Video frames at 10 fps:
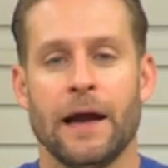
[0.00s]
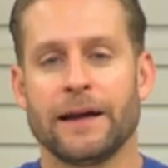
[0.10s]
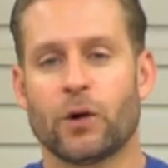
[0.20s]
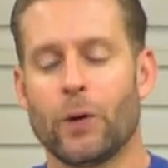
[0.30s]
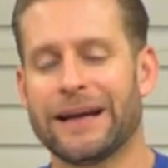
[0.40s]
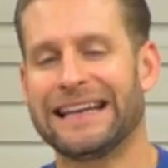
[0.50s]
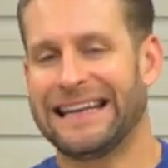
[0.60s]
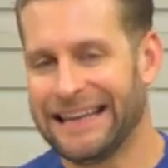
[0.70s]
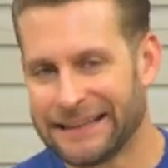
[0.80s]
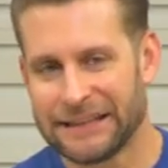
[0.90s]
And a quick and
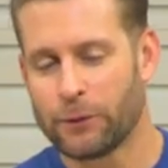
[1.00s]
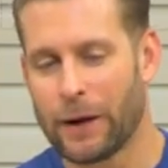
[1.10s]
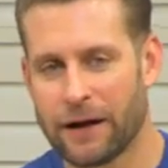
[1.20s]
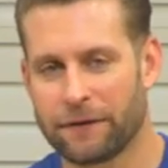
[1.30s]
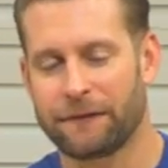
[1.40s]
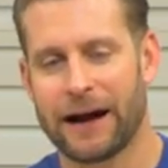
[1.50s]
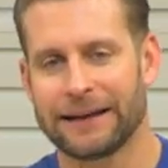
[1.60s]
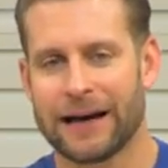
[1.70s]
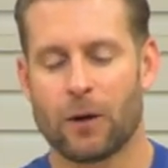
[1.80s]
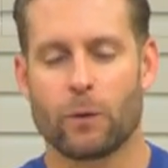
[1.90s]
easy way to
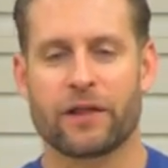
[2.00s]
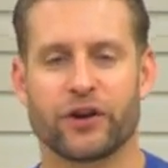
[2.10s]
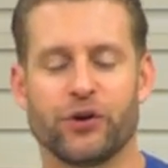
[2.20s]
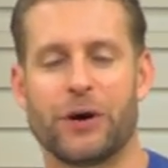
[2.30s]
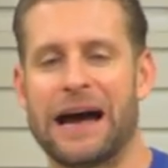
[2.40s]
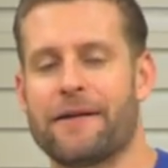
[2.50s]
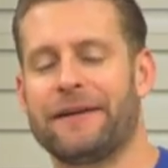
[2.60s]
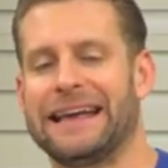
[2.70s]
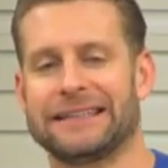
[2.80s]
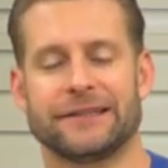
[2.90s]
find out whether you
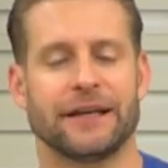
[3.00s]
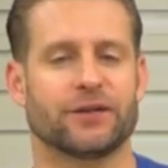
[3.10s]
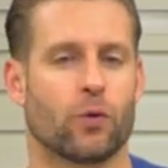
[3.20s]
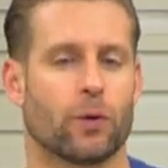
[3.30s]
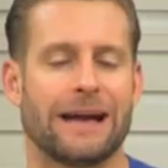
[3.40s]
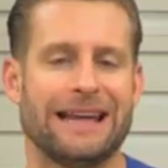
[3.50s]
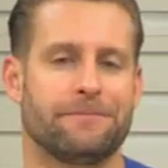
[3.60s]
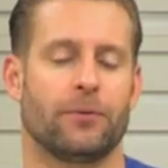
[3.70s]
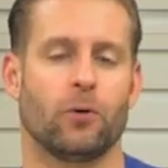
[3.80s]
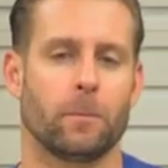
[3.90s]
have a 6 or
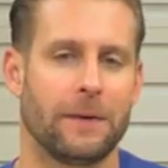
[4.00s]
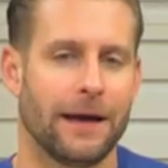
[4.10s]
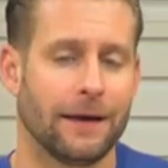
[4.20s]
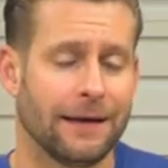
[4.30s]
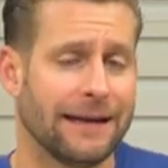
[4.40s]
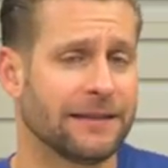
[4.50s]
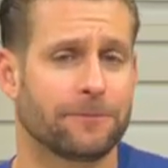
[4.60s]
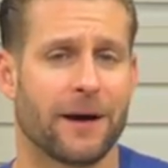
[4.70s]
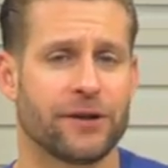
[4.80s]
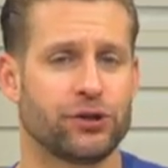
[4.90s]
8-bolt main is
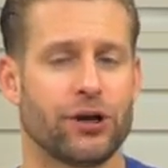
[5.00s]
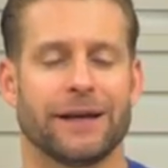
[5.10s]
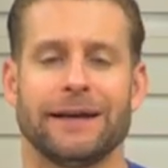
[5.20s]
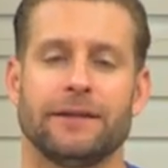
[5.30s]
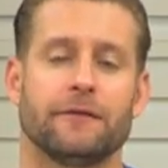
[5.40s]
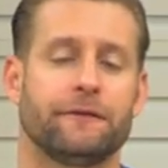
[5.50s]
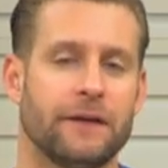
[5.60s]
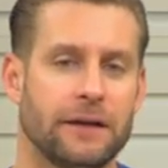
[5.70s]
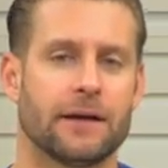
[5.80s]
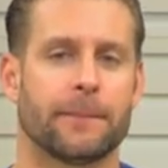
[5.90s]
by checking the
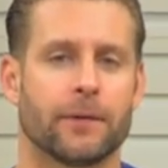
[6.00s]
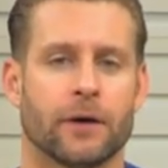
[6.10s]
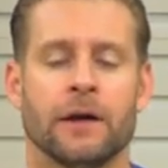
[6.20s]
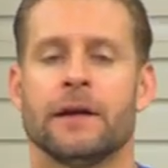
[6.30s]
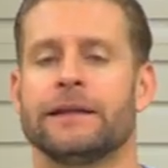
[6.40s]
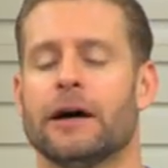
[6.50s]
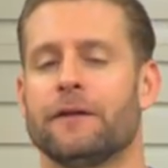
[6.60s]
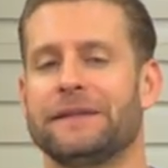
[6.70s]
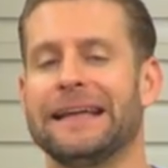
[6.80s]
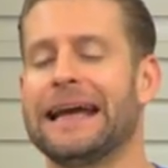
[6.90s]
VIN number.
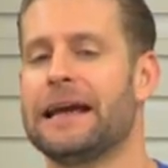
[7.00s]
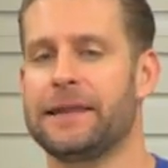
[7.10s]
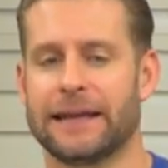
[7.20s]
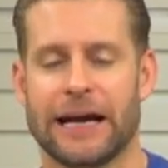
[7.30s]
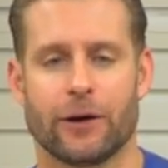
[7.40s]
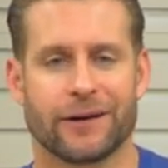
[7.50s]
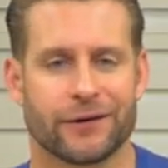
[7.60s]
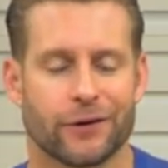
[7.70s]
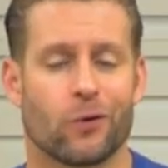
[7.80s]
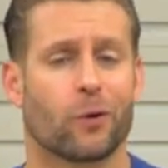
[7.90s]
Now, if the 8th
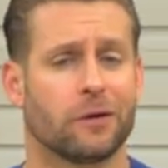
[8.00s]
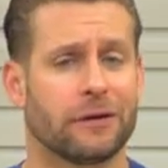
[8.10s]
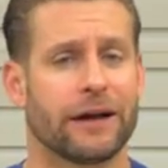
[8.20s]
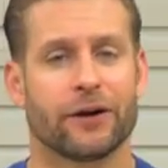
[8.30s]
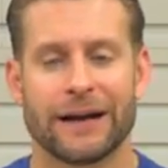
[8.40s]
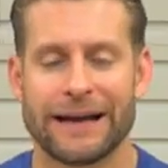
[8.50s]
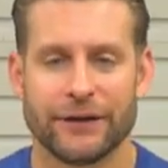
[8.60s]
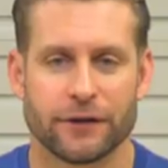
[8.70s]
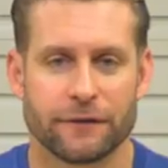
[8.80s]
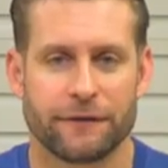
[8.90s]
character or letter
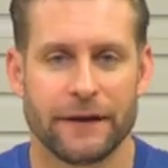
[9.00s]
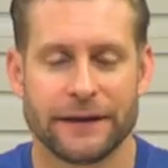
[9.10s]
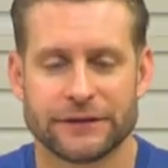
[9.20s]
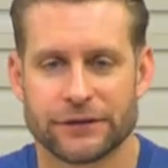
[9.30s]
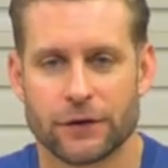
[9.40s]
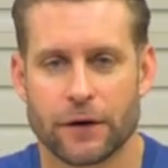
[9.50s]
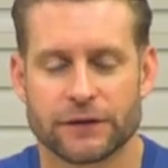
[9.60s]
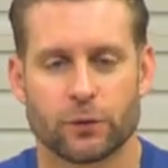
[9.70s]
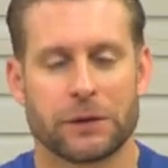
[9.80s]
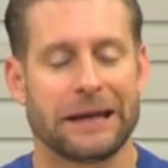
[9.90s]
in your VIN
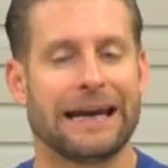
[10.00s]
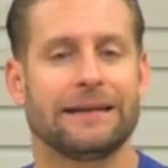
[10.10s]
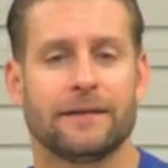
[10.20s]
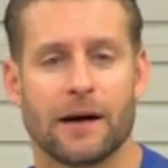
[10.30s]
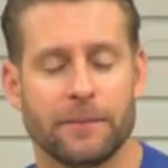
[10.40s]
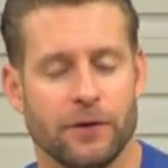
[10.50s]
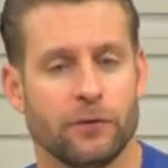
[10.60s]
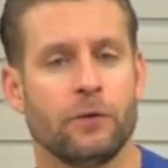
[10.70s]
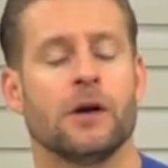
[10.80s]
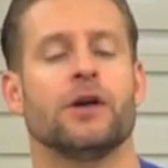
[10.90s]
starts with a
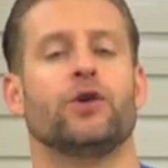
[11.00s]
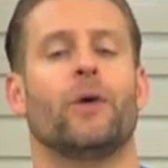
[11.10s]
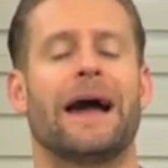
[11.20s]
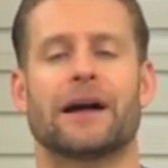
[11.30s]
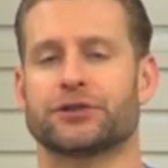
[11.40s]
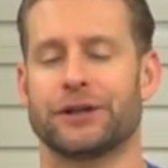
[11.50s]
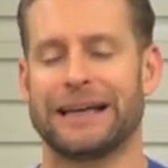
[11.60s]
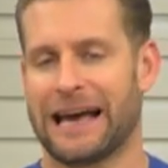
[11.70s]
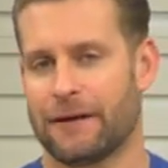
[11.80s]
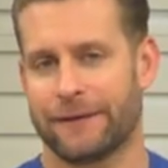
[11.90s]
W, you actually
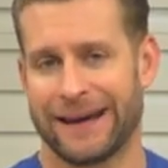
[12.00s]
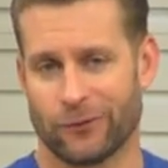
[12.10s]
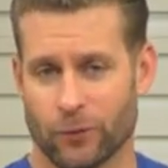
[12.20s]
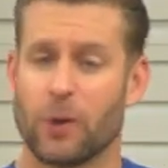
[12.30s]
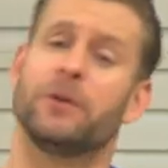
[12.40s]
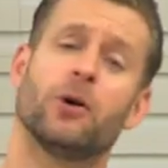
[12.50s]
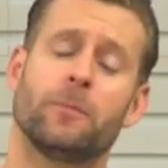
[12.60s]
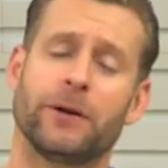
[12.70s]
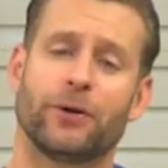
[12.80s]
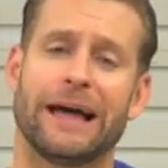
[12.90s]
have a
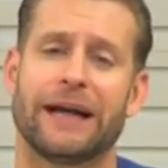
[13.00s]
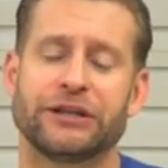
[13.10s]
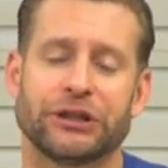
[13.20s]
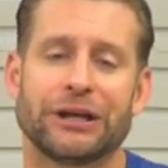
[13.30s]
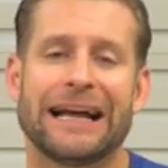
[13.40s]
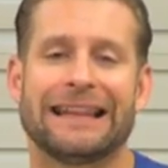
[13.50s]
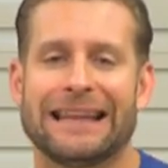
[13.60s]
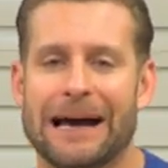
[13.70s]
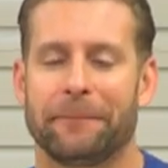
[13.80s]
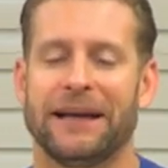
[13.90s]
Romeo-built engine,
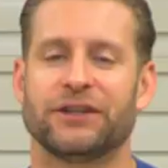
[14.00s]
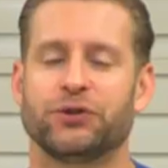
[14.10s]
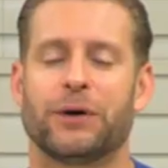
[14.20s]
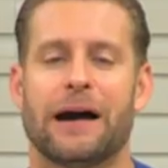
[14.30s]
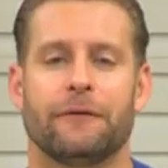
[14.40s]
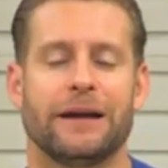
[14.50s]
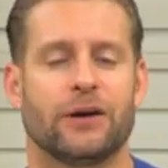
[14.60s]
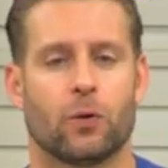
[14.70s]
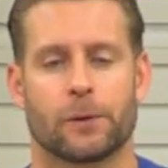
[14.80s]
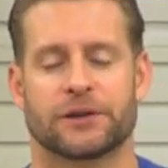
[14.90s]
and that means you have a
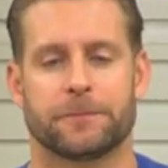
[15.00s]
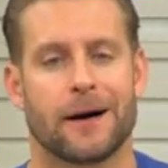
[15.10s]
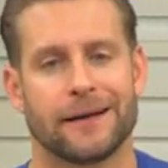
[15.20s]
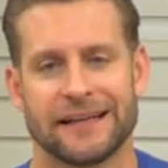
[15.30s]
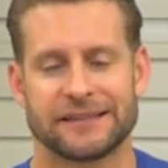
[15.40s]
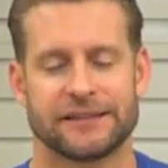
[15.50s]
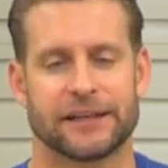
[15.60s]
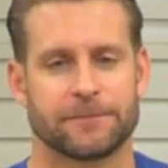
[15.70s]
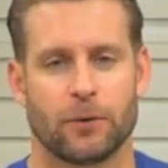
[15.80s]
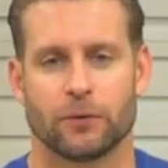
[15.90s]
corresponding
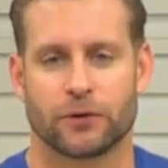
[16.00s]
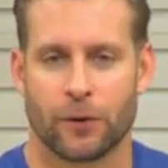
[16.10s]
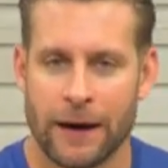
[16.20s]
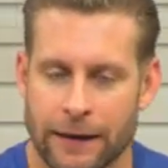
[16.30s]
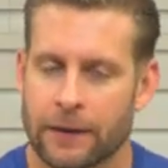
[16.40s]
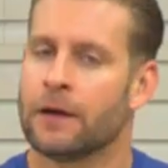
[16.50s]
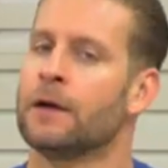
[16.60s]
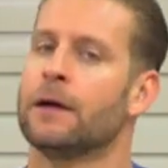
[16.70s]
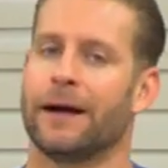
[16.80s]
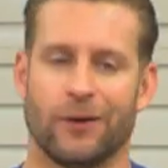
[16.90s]
6-bolt crank.
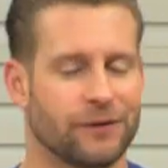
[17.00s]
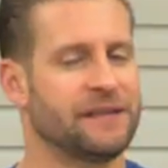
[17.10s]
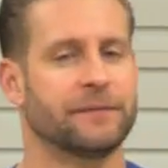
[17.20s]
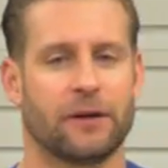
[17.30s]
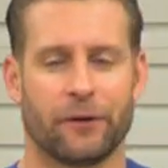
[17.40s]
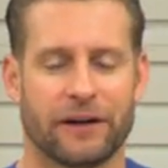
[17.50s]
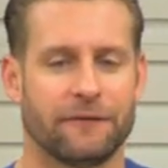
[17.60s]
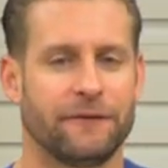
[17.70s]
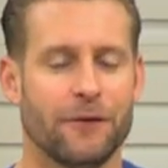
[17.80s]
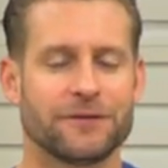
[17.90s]
I know it seems a little
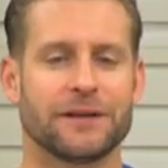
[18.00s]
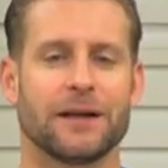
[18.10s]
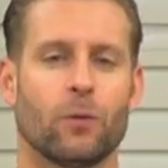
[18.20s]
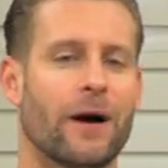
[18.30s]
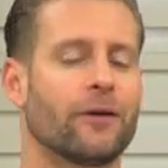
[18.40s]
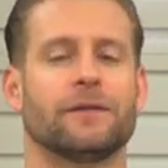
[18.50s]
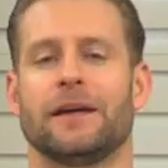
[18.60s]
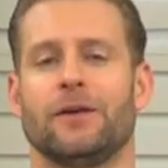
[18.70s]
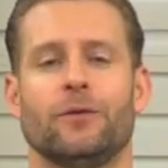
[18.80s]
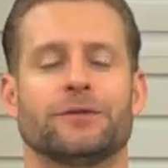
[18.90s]
confusing. Why don't
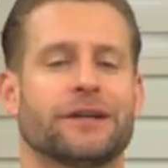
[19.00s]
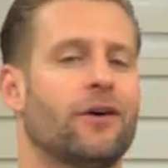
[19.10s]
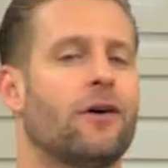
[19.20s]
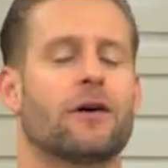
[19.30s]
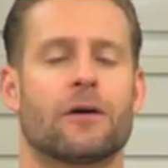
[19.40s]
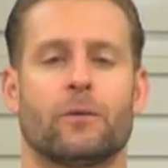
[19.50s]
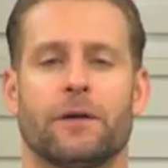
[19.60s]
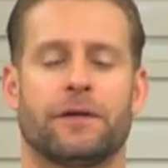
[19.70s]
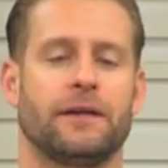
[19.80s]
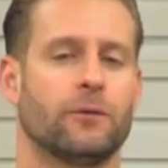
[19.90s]
they use an R
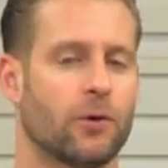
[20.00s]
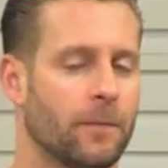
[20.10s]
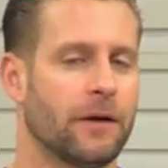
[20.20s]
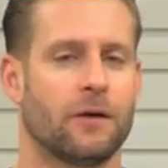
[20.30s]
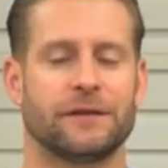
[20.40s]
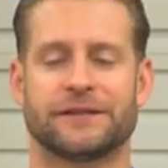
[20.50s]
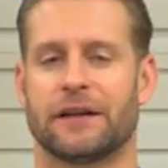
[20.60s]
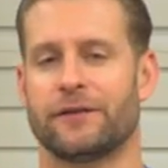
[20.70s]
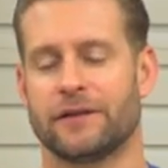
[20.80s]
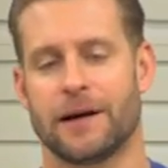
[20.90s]
with the Romeo
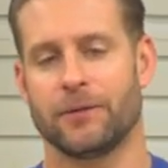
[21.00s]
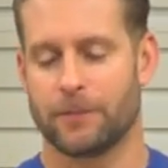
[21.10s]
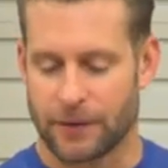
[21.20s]
instead of a W?